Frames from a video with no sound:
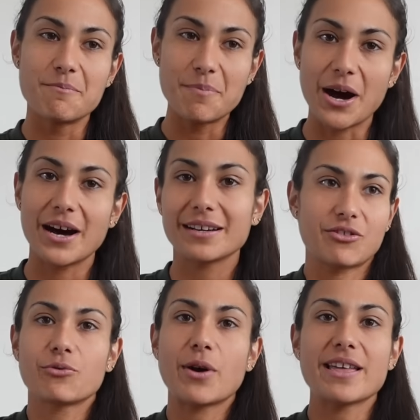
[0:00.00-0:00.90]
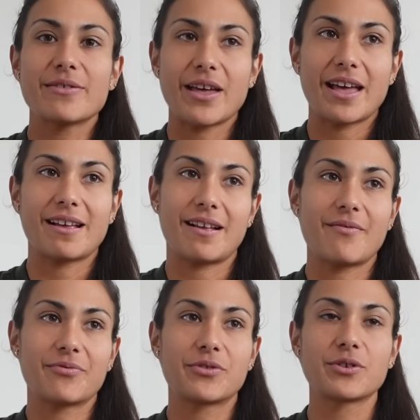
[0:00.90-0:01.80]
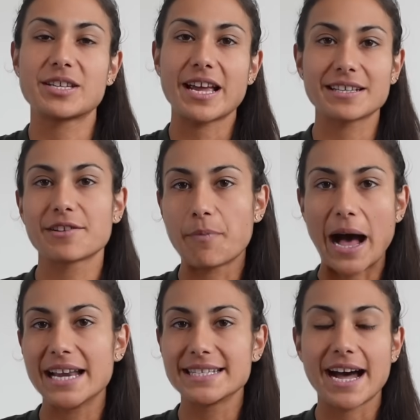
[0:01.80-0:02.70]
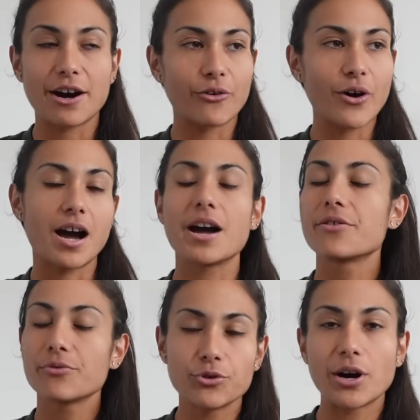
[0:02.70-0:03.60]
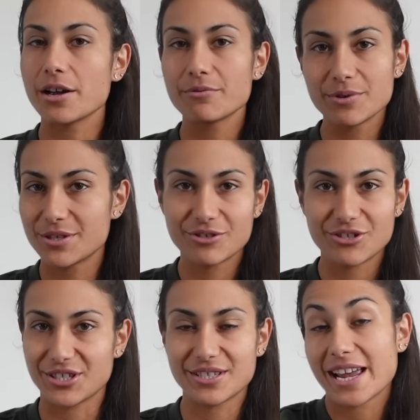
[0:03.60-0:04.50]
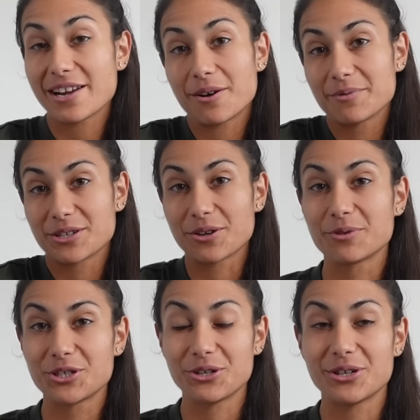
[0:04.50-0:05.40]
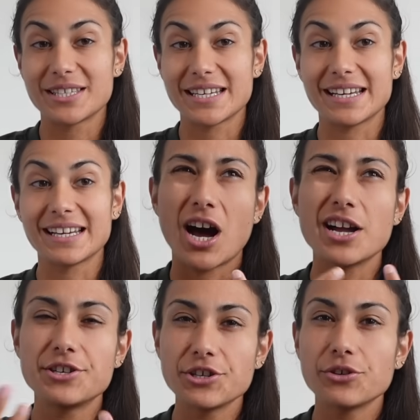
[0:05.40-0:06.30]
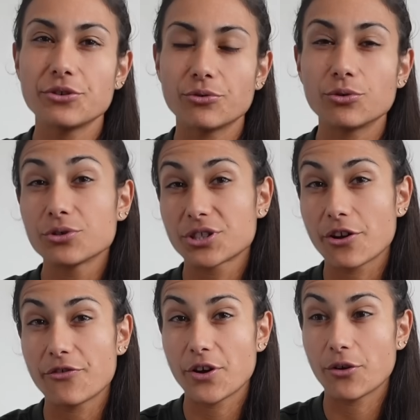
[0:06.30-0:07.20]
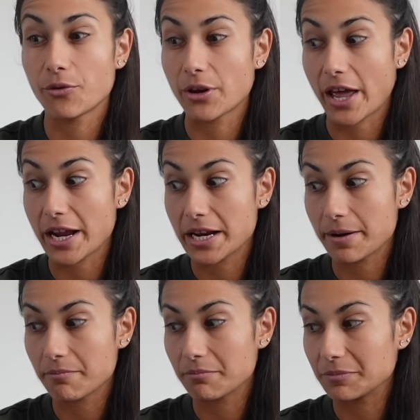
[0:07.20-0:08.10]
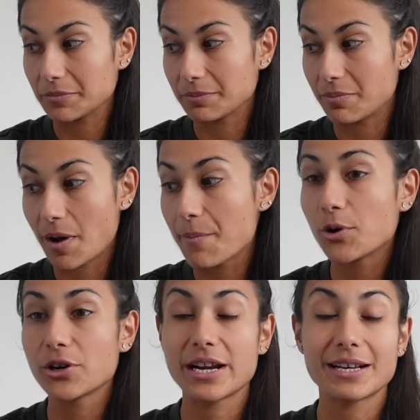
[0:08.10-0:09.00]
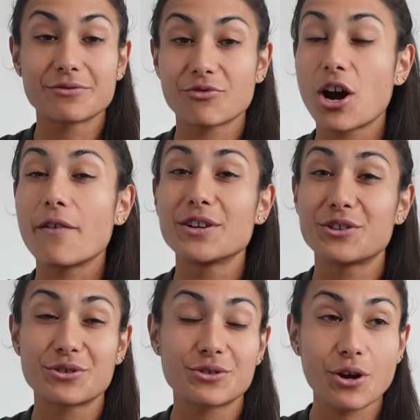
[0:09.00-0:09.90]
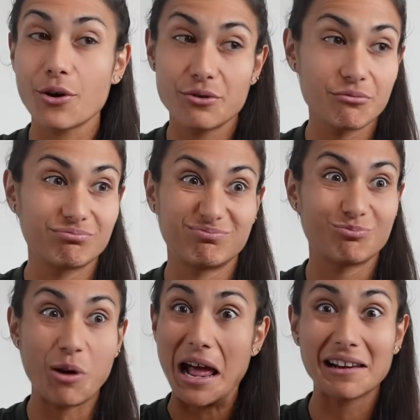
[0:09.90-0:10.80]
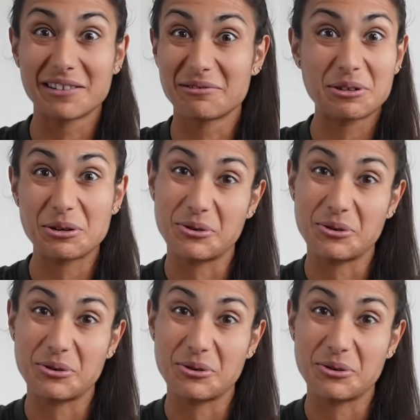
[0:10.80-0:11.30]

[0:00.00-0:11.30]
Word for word: But the way that the dates have panned out, I thought I would just take up this opportunity. I do also feel like my body has recovered so well and